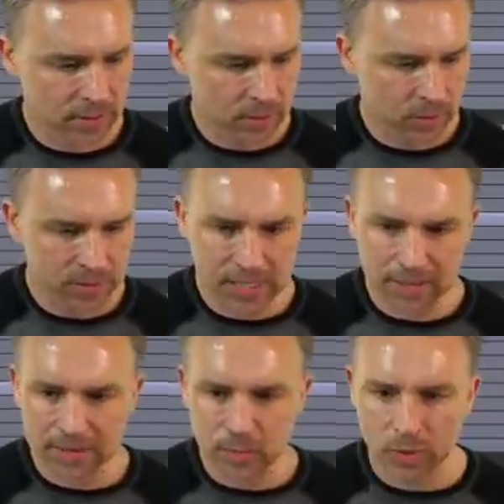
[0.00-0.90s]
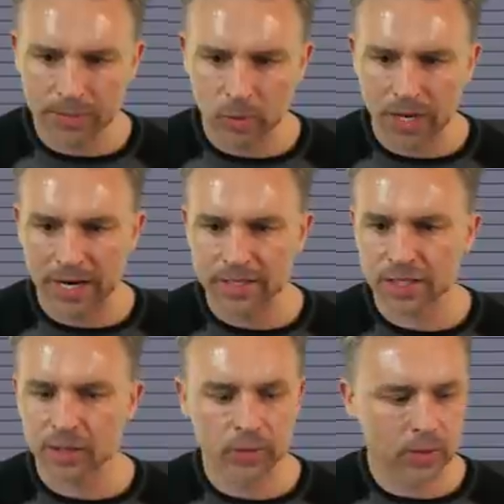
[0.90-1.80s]
We'll take this one branch
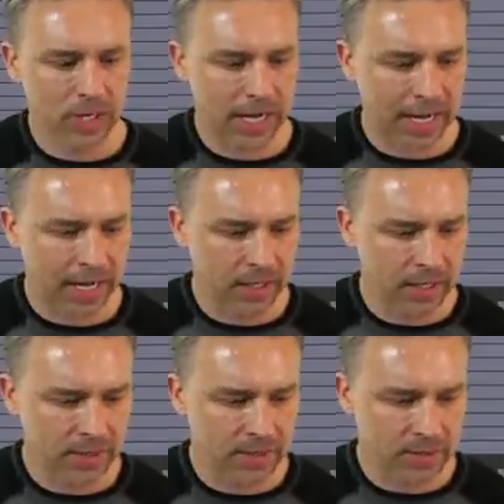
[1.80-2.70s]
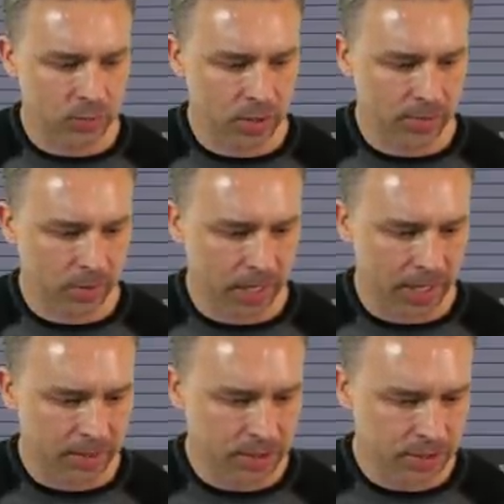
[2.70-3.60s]
and we want to animate this one
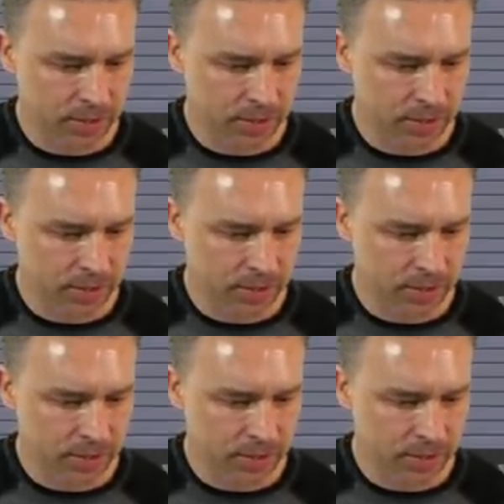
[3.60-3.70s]
branch.